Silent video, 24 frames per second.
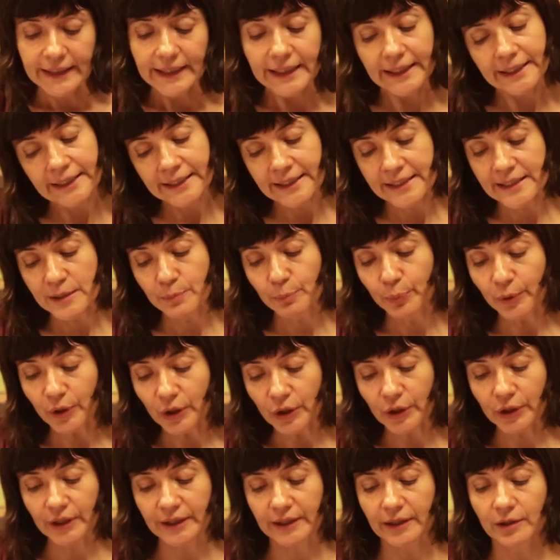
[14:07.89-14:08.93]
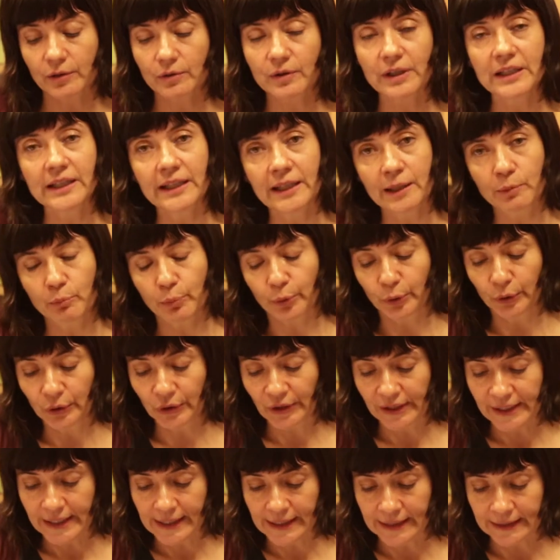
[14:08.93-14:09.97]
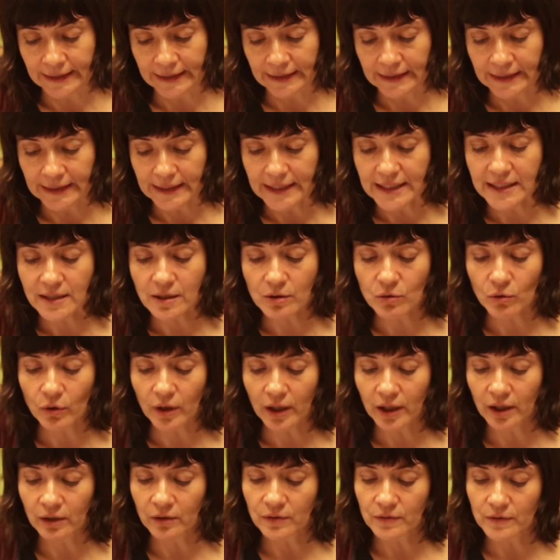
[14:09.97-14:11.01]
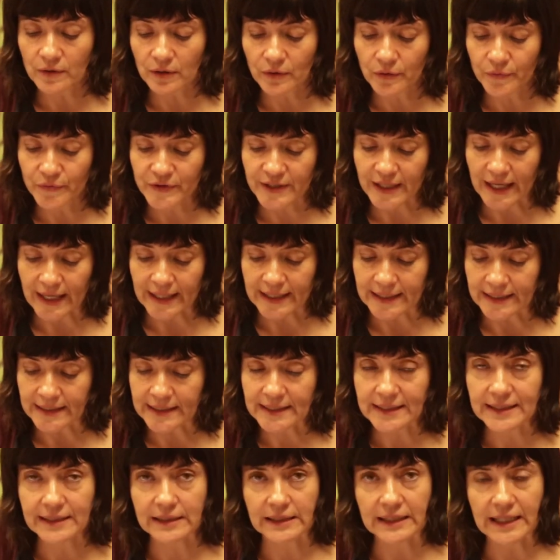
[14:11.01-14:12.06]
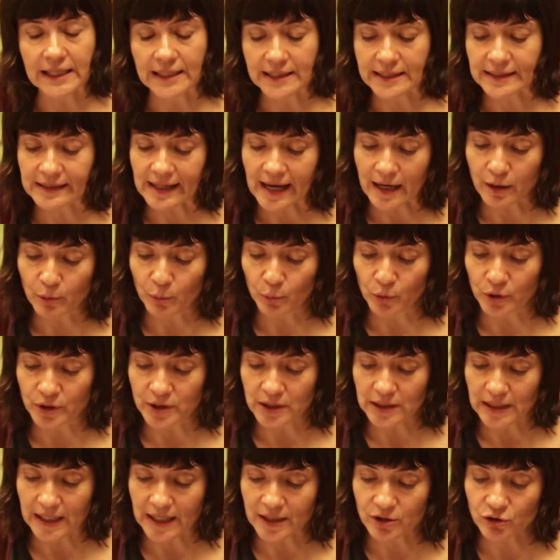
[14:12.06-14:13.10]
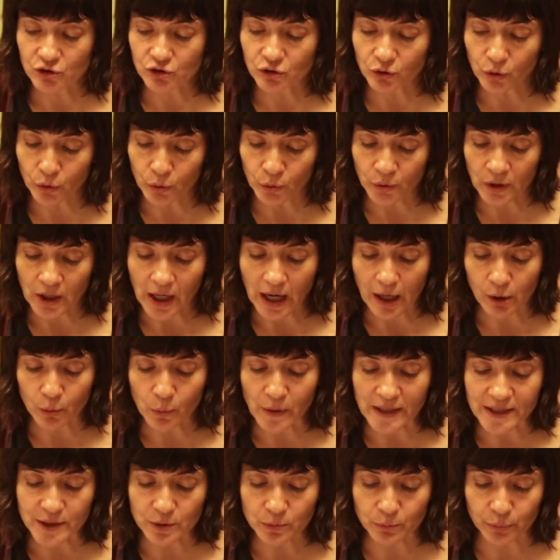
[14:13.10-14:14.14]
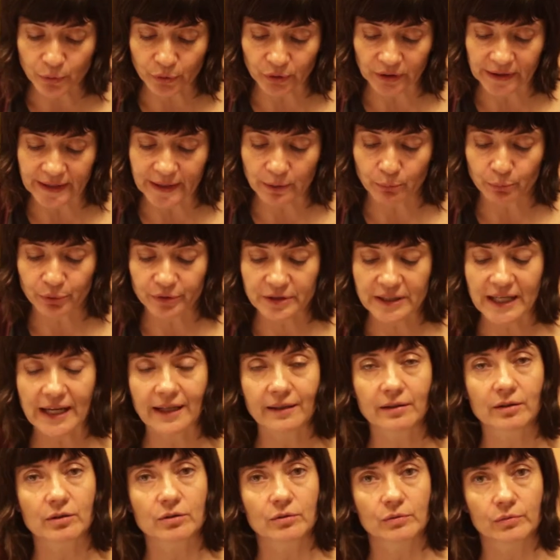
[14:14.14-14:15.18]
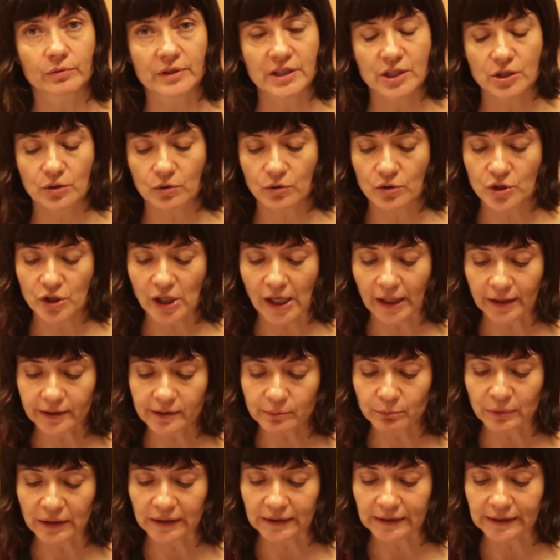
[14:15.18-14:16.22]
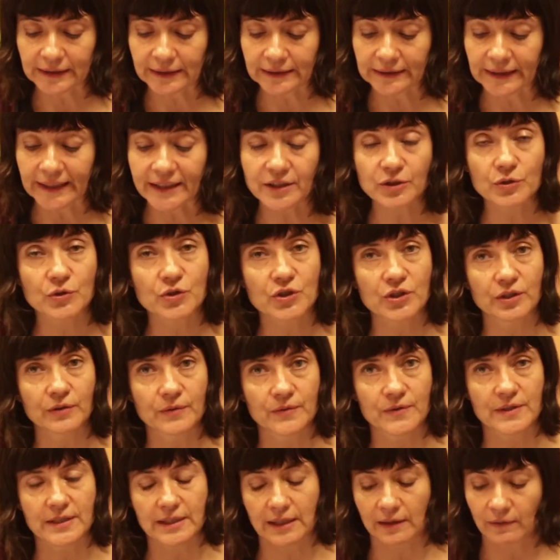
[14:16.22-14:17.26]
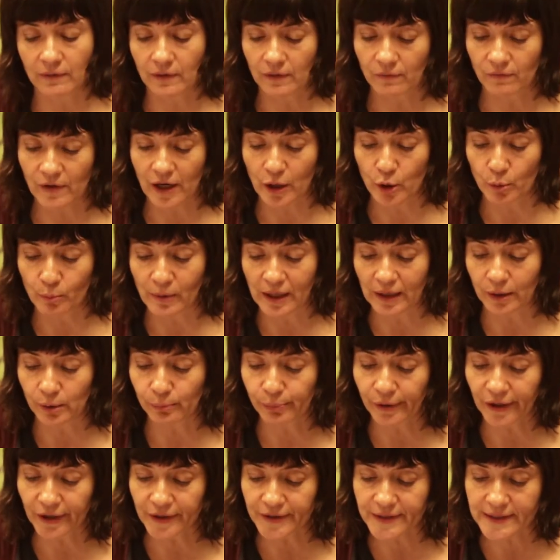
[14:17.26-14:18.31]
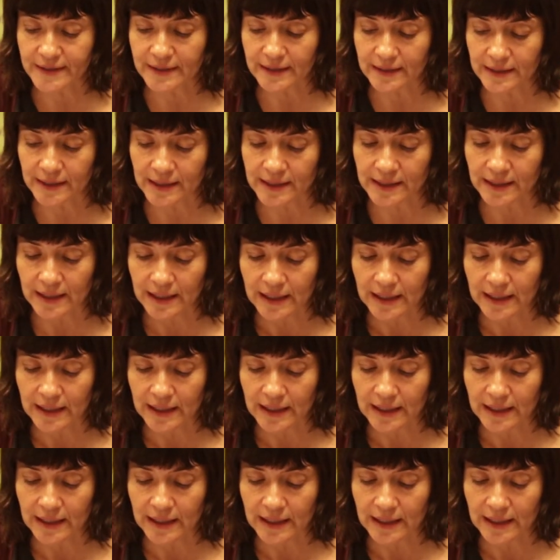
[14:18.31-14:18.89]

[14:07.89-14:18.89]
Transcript: In his book, Greening Berlin, historian of science Jens Lachmund has shown how West Berlin botanical research ultimately led to shifts in environmental policies